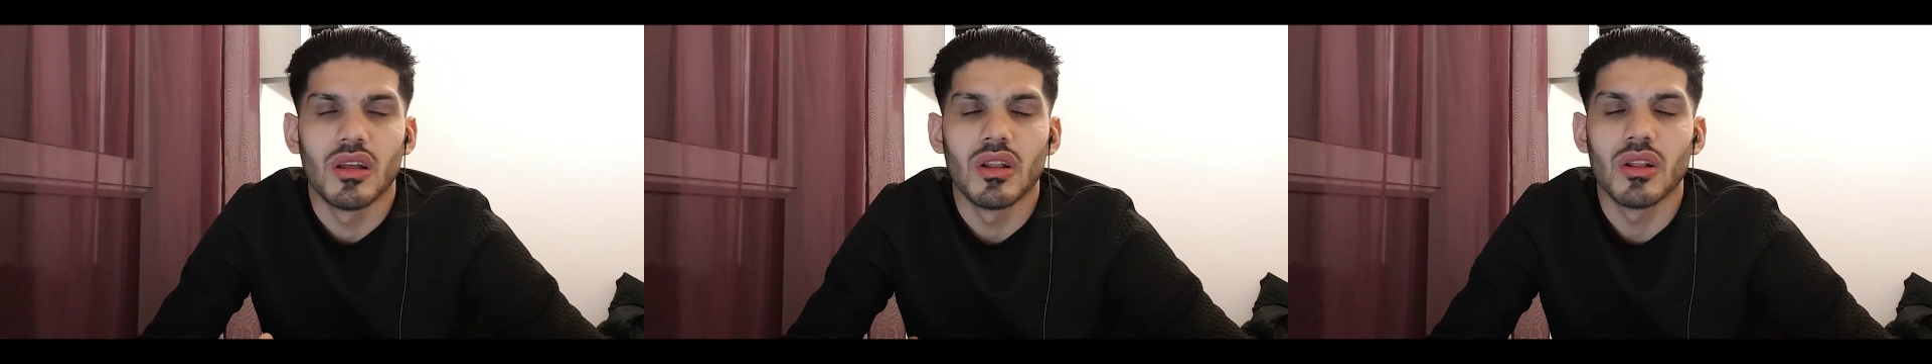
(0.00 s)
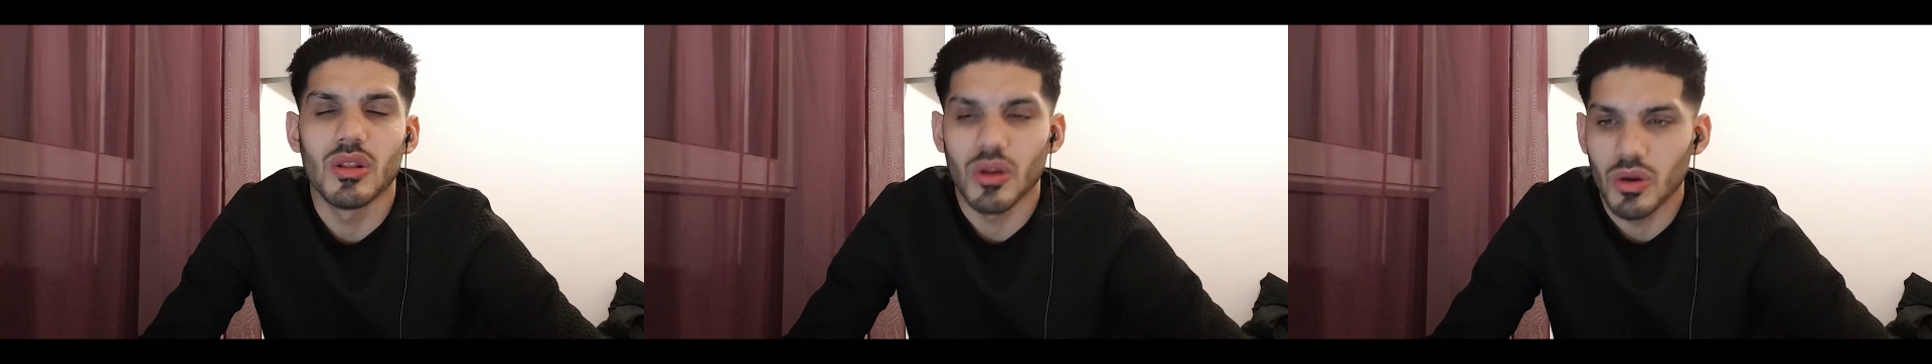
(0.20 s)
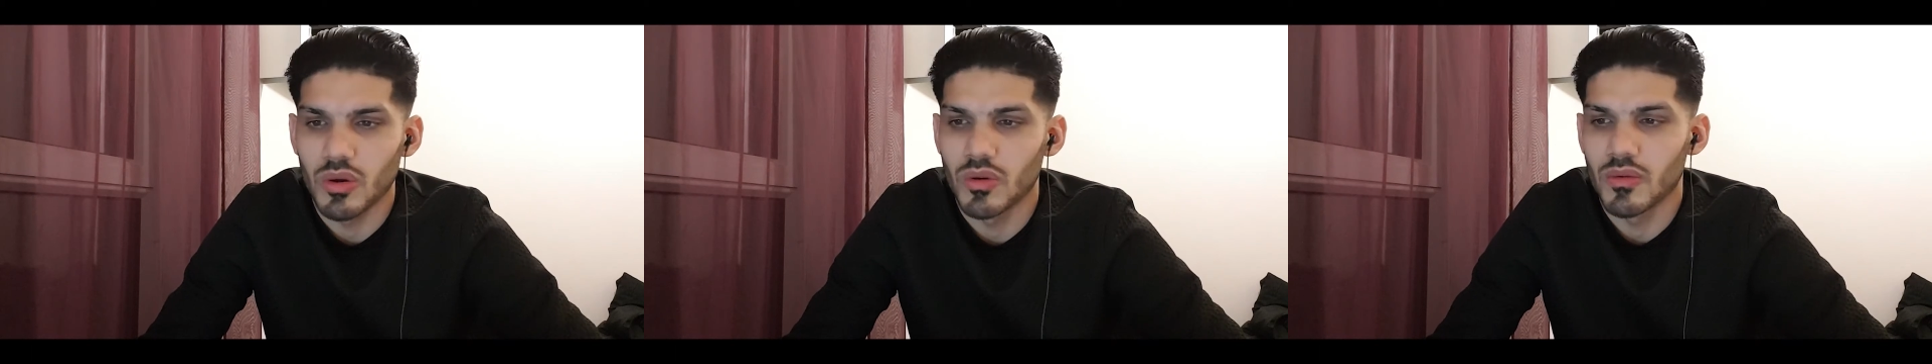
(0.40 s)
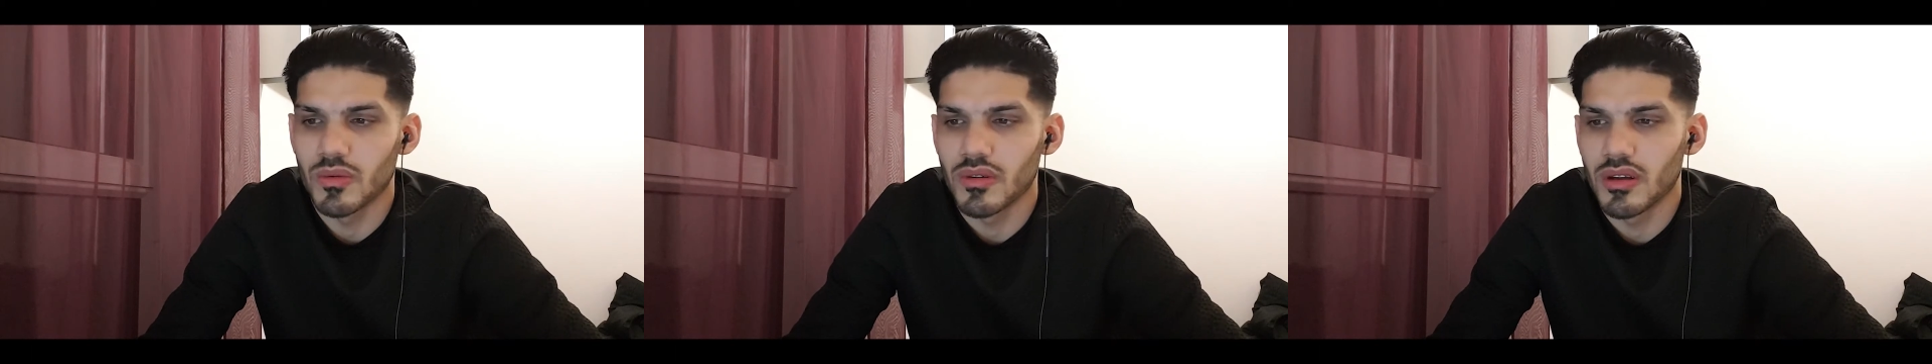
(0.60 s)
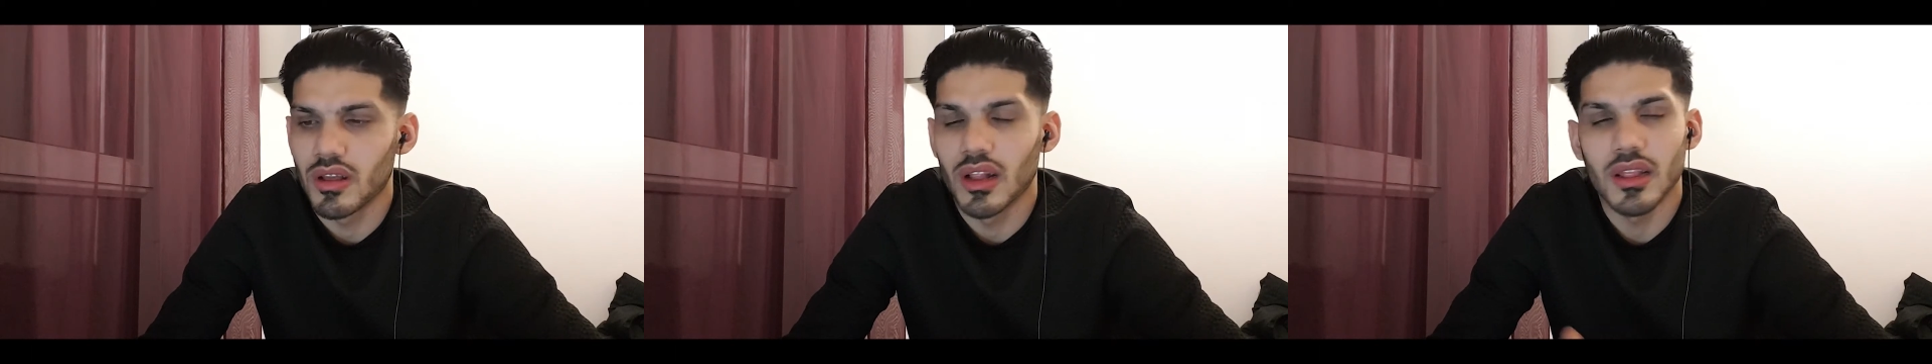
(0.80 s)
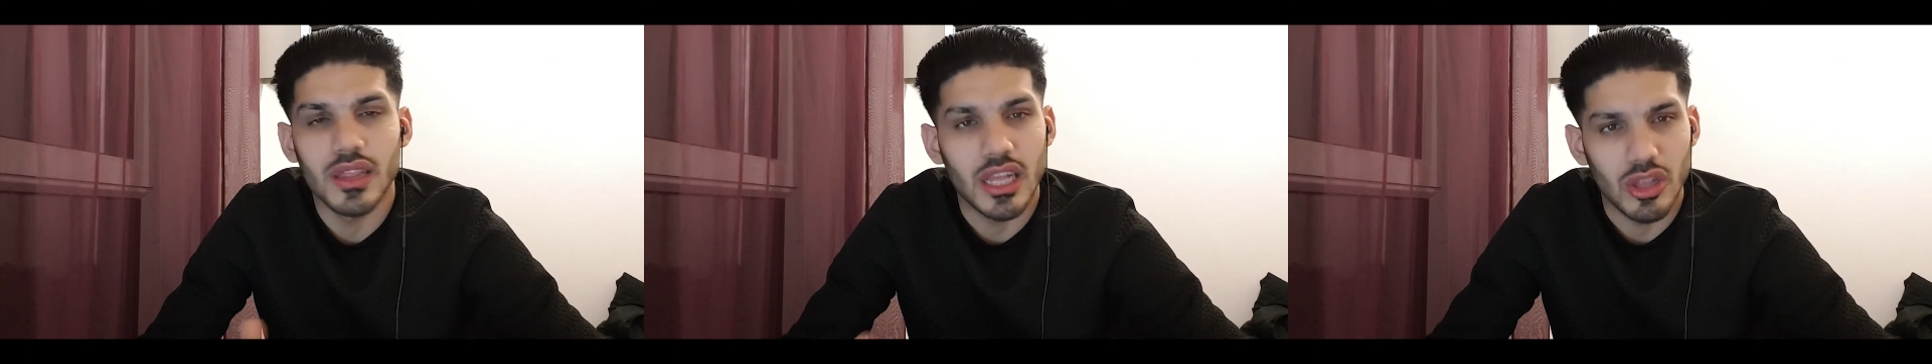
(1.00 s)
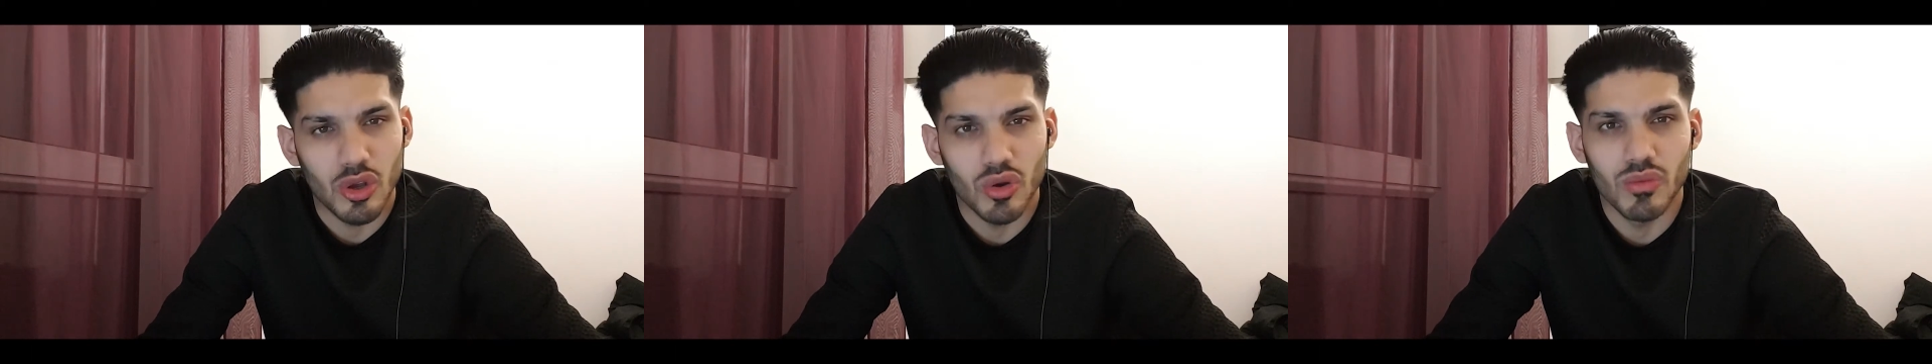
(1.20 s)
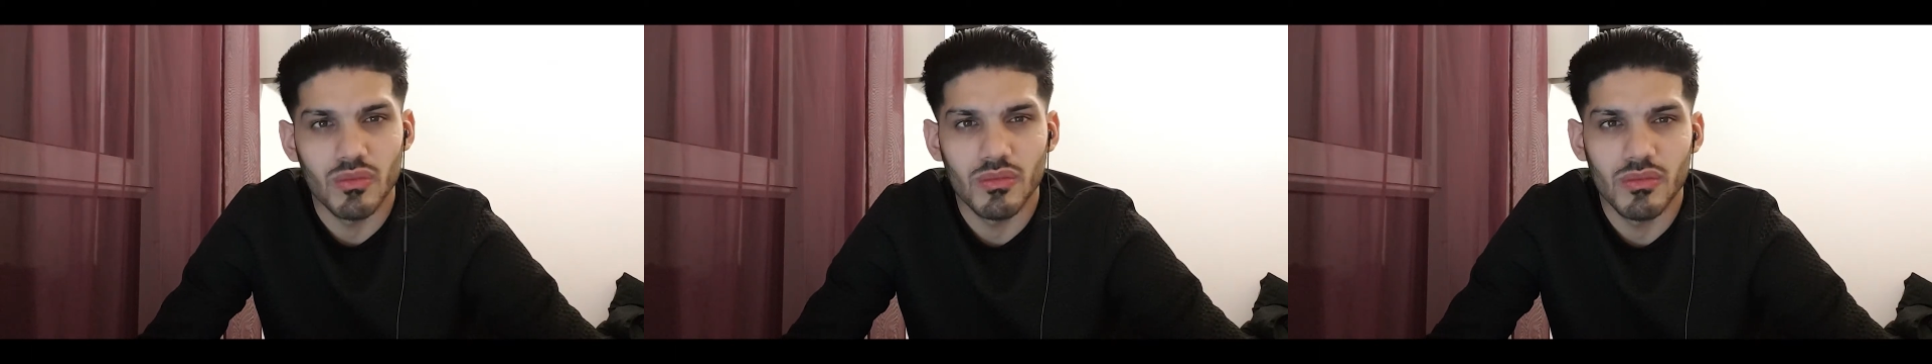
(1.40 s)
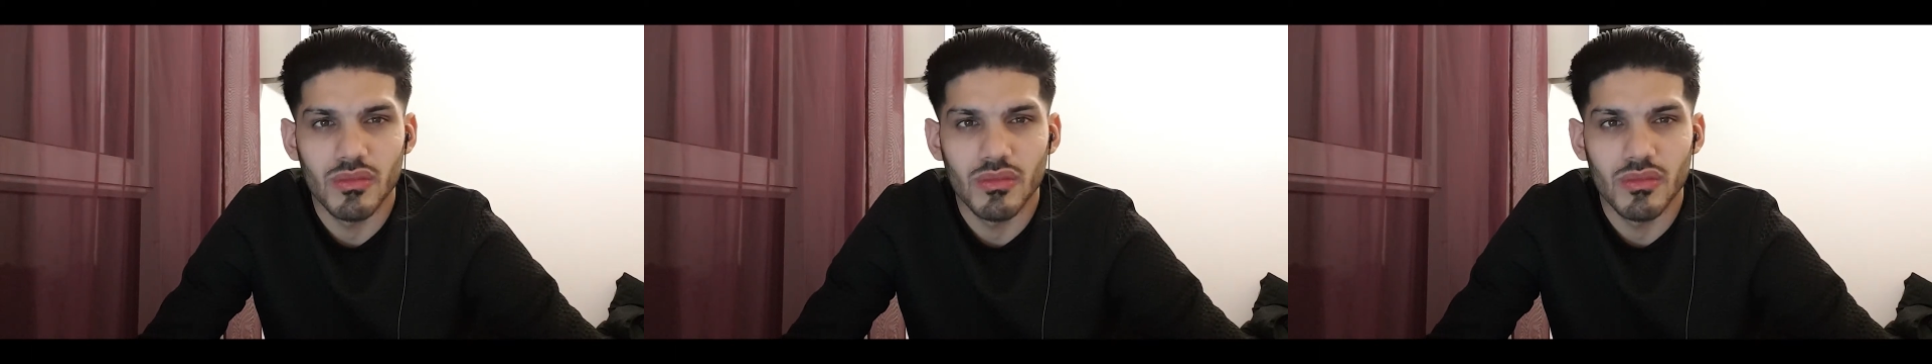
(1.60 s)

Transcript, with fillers: so stayed home,